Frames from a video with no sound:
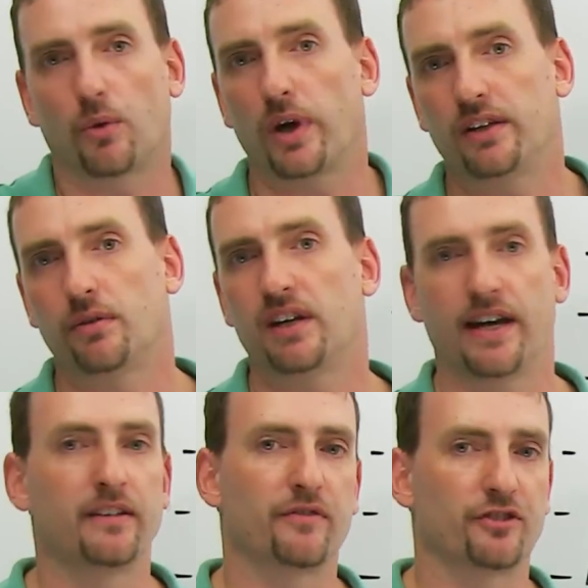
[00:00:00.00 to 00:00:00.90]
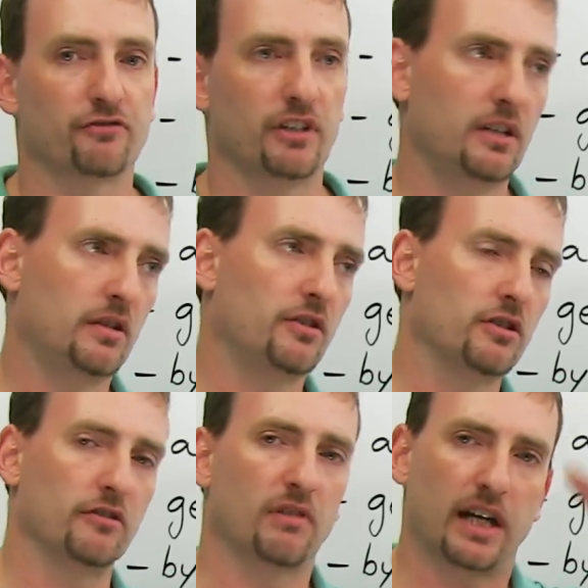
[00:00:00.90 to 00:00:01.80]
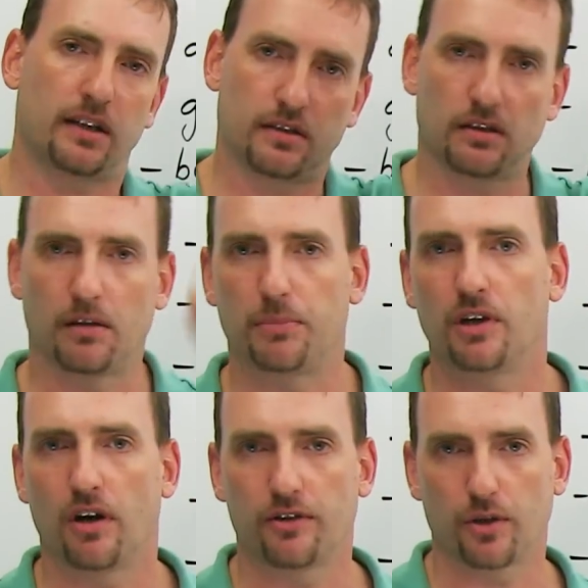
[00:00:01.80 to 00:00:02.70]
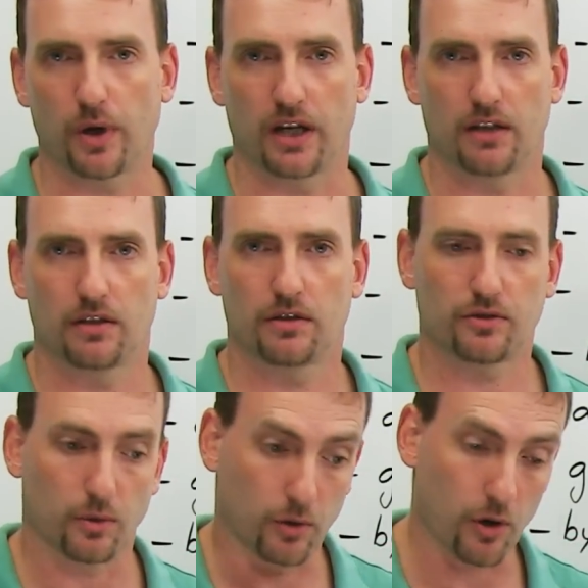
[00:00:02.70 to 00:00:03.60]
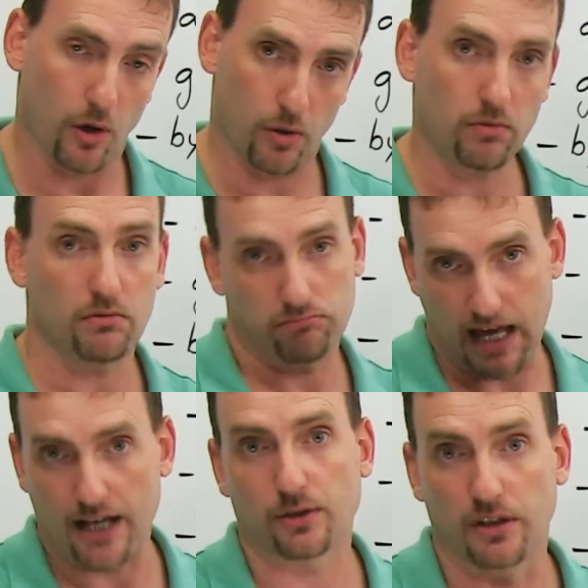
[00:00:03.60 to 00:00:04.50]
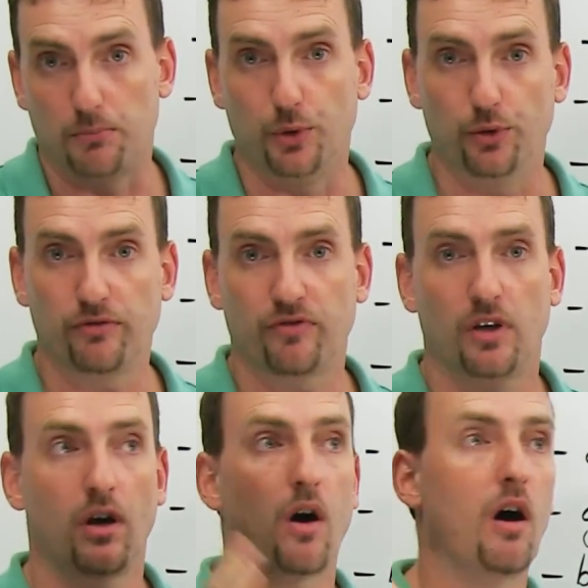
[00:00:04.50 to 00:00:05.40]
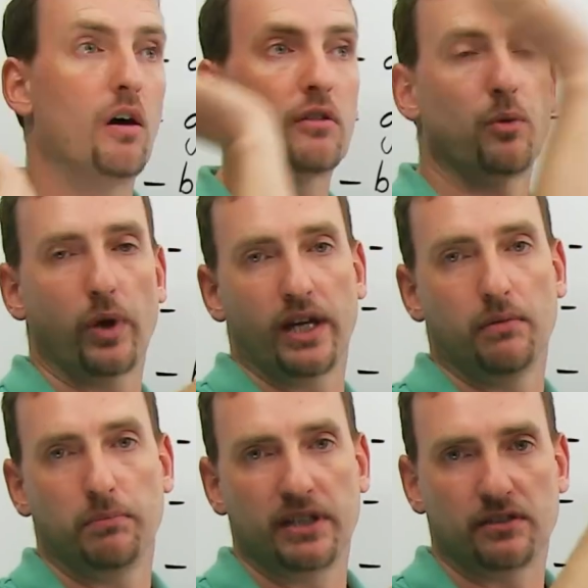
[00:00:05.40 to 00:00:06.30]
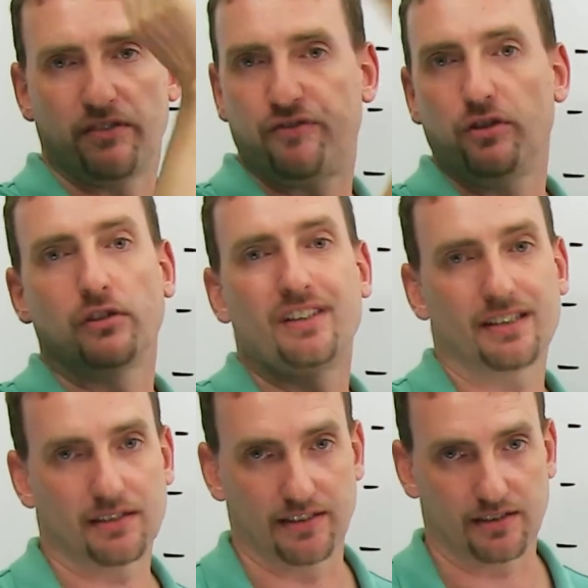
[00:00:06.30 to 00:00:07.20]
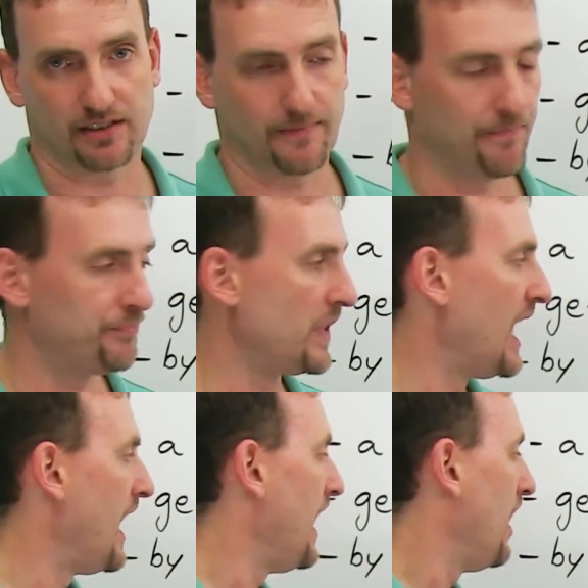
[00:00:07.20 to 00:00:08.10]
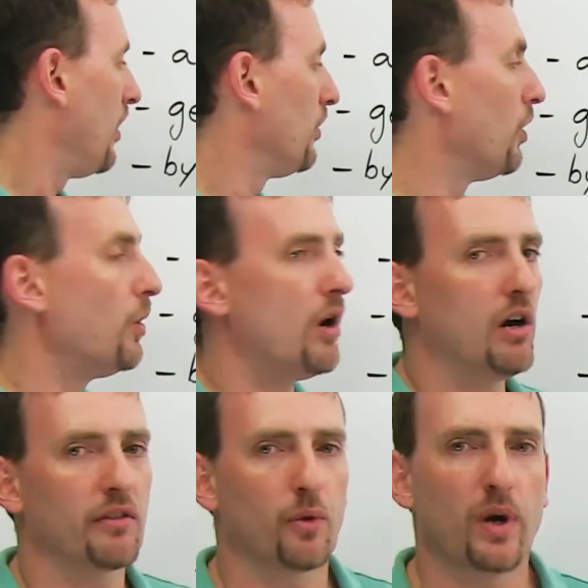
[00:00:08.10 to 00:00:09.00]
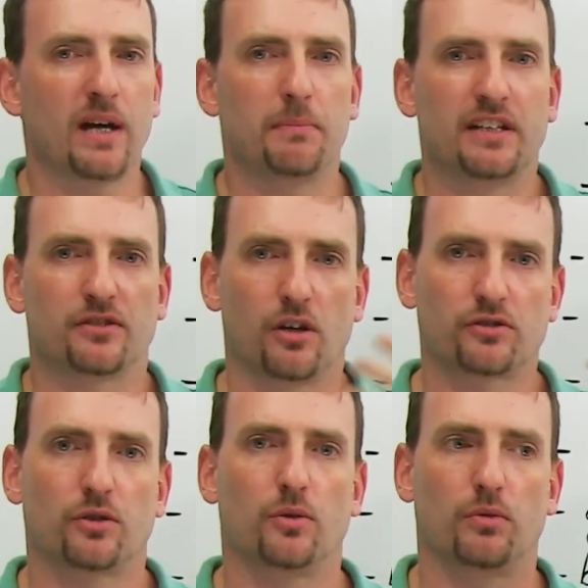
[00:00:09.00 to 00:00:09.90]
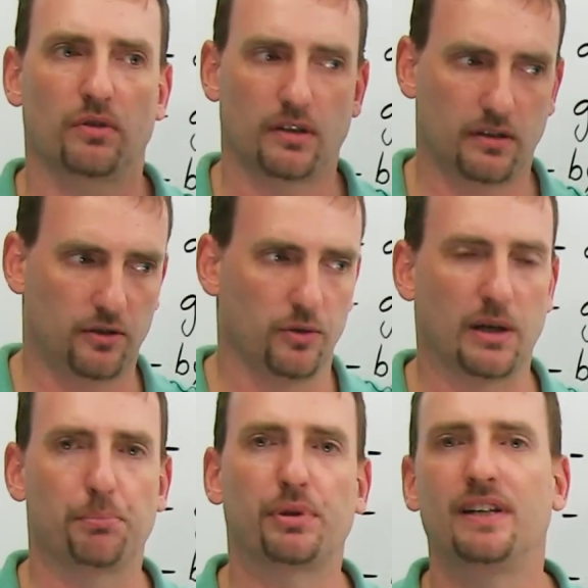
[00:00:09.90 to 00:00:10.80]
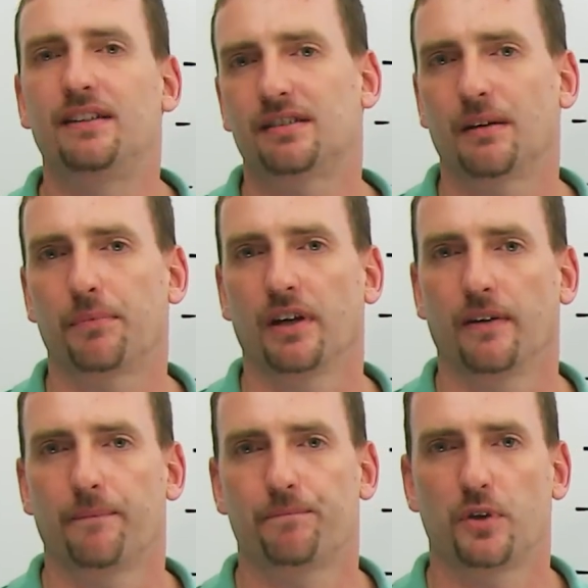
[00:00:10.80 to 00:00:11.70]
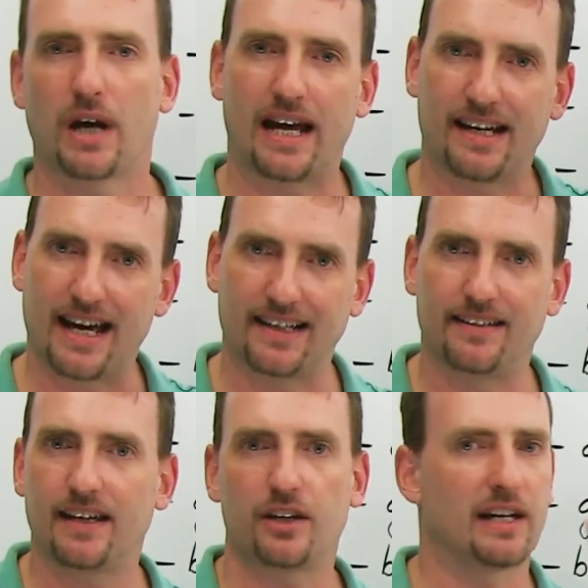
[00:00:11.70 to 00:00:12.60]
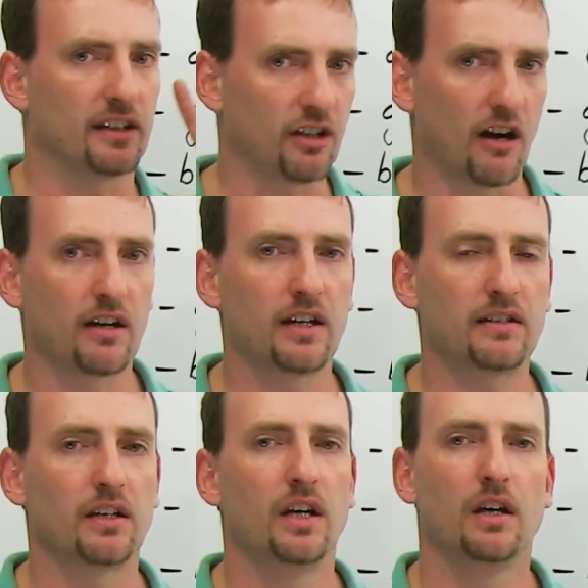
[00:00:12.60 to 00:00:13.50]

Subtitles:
the way to the end of the street, turn right, and be on your way. So go, actually move. All the way means the full distance. Go all the way means also to complete something. You had an idea, you had a target.